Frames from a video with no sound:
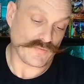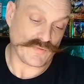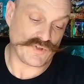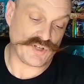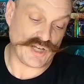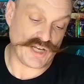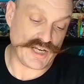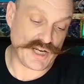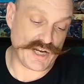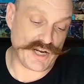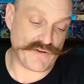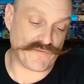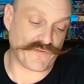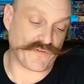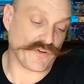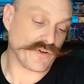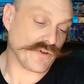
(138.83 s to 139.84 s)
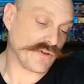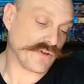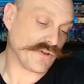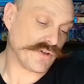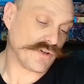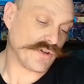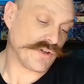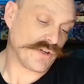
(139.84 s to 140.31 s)
Dave.
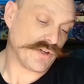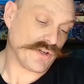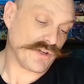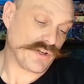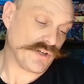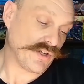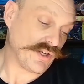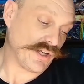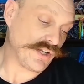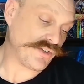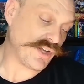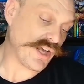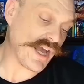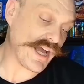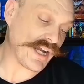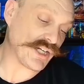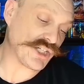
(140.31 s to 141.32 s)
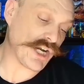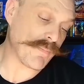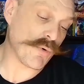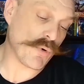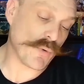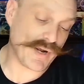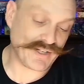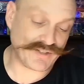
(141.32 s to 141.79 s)
It's Hash Up
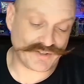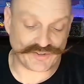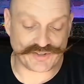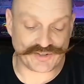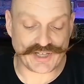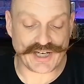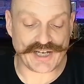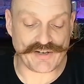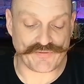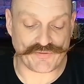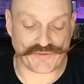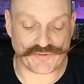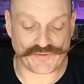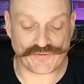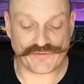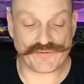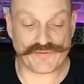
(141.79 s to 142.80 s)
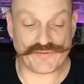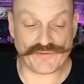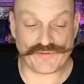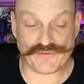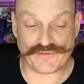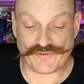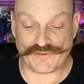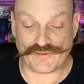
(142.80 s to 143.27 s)
Oasis Dave. Eighth
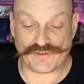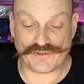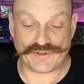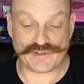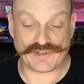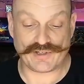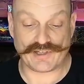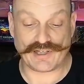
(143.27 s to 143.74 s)
place Dave.